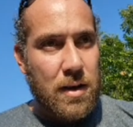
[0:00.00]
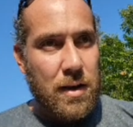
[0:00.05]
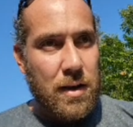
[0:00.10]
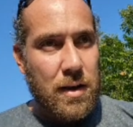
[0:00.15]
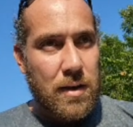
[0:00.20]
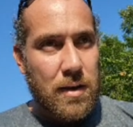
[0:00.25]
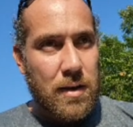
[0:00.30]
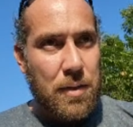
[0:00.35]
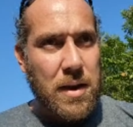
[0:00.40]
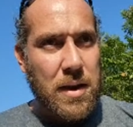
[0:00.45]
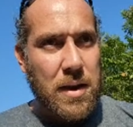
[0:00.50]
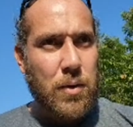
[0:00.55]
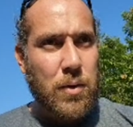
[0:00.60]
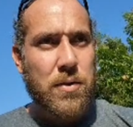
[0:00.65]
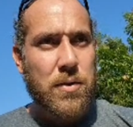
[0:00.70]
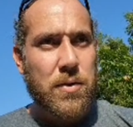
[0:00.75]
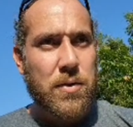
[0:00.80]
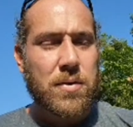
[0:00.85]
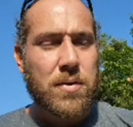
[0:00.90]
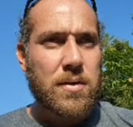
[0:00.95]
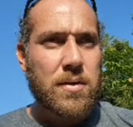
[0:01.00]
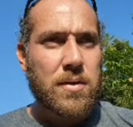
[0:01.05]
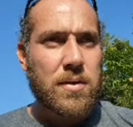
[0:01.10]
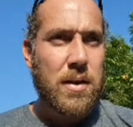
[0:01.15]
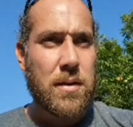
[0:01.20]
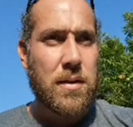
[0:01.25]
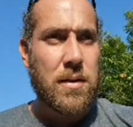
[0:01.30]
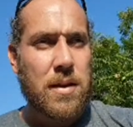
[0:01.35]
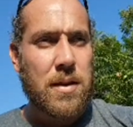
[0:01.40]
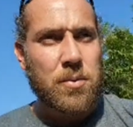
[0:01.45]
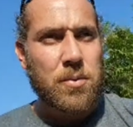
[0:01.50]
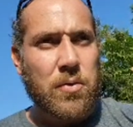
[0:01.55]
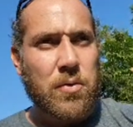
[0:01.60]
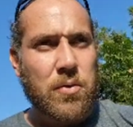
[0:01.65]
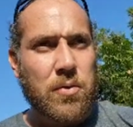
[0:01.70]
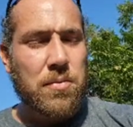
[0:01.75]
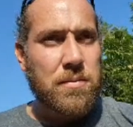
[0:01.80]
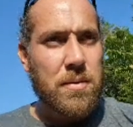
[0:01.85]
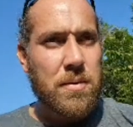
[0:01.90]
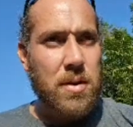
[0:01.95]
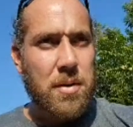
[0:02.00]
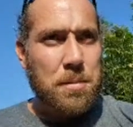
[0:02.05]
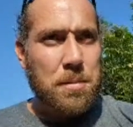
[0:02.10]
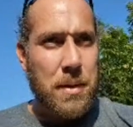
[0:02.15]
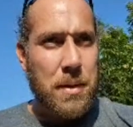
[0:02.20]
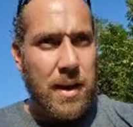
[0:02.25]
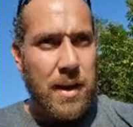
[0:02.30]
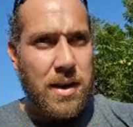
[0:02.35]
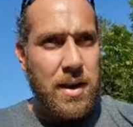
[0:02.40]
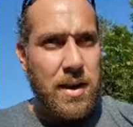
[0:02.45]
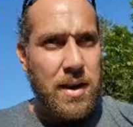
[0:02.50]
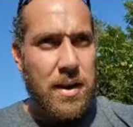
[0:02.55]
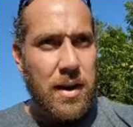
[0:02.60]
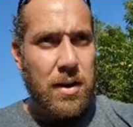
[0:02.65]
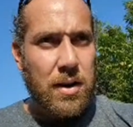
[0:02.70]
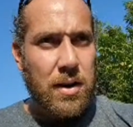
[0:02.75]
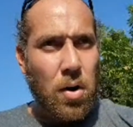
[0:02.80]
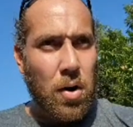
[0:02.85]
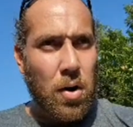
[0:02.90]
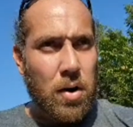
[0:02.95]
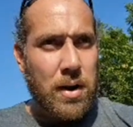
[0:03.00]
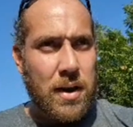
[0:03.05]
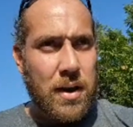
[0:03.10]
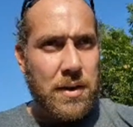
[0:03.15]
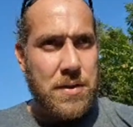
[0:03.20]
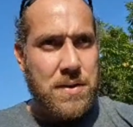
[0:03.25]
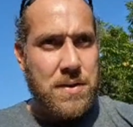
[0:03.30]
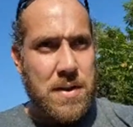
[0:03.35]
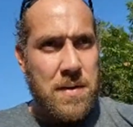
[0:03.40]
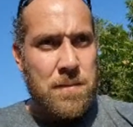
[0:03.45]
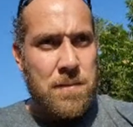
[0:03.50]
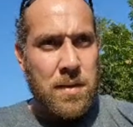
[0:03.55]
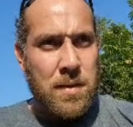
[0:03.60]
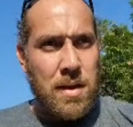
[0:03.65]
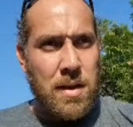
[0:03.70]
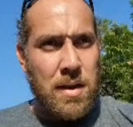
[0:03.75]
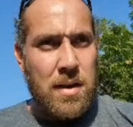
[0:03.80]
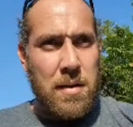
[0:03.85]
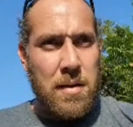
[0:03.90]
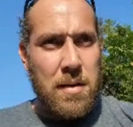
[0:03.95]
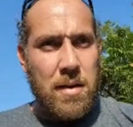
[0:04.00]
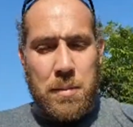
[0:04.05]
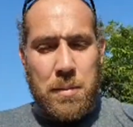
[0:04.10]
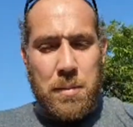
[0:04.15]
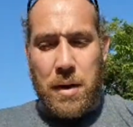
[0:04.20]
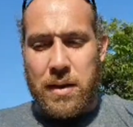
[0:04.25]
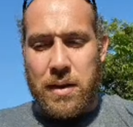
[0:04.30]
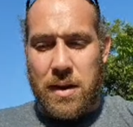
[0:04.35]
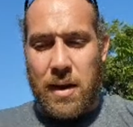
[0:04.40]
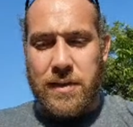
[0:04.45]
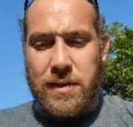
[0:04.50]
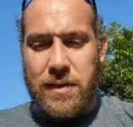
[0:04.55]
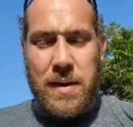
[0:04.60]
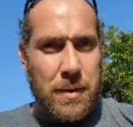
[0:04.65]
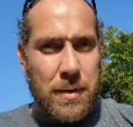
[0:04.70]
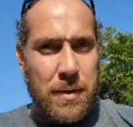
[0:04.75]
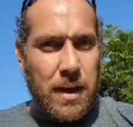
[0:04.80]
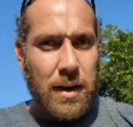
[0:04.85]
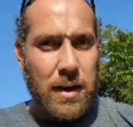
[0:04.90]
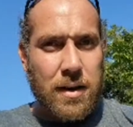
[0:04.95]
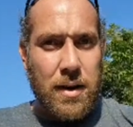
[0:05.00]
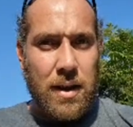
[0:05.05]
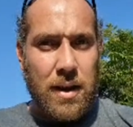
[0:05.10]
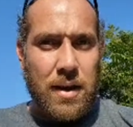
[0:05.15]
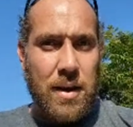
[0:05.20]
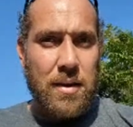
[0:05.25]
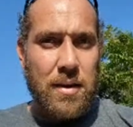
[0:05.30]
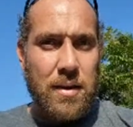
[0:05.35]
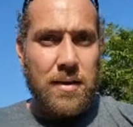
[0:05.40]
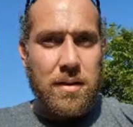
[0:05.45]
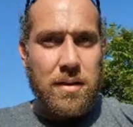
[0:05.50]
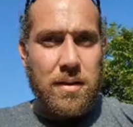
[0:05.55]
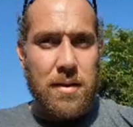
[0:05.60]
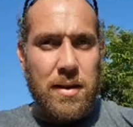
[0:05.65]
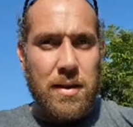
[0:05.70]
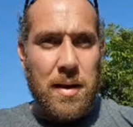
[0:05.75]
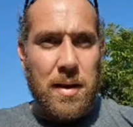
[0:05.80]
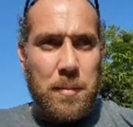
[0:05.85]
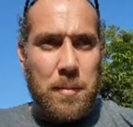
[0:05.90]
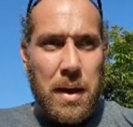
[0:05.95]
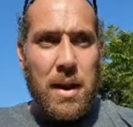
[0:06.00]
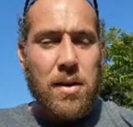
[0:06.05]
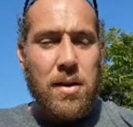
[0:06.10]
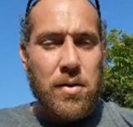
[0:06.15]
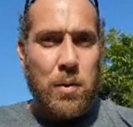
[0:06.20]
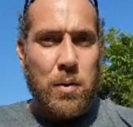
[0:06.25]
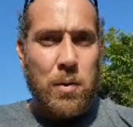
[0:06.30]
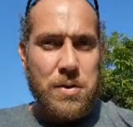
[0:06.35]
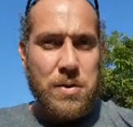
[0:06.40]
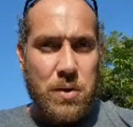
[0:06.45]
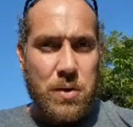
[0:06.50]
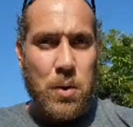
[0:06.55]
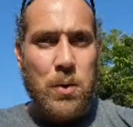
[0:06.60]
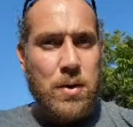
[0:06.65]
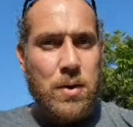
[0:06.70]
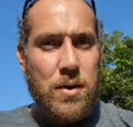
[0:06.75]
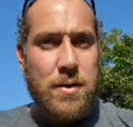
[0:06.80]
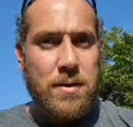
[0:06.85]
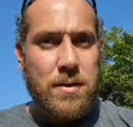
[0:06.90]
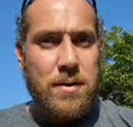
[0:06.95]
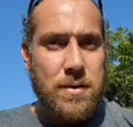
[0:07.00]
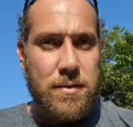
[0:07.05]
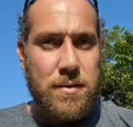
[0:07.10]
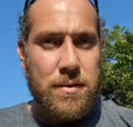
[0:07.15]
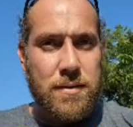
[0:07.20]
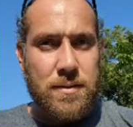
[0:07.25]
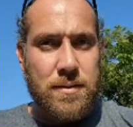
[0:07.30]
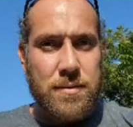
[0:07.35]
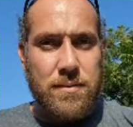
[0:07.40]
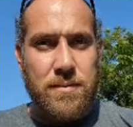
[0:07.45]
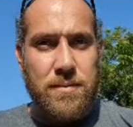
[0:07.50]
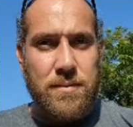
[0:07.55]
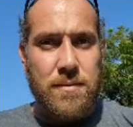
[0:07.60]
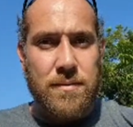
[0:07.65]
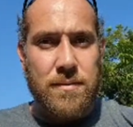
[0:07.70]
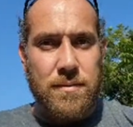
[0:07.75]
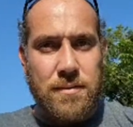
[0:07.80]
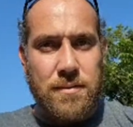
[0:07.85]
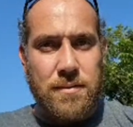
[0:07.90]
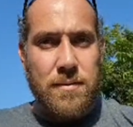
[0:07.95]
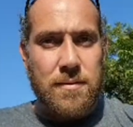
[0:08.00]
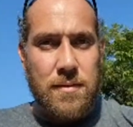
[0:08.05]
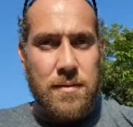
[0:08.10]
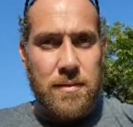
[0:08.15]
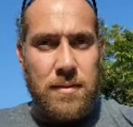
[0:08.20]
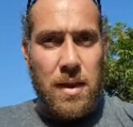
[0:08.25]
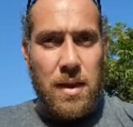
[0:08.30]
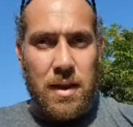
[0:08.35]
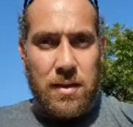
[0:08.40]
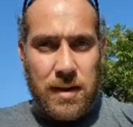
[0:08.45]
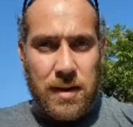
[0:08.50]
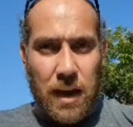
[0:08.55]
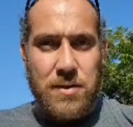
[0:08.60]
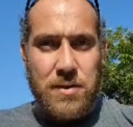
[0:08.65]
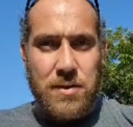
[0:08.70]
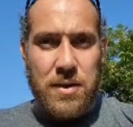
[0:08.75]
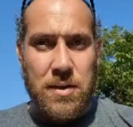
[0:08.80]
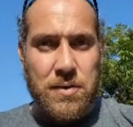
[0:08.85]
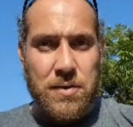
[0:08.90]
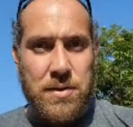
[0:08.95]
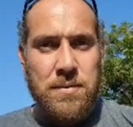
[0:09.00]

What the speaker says: think it was completed in August. But yeah, Tim Kennedy, he made his own school in Texas.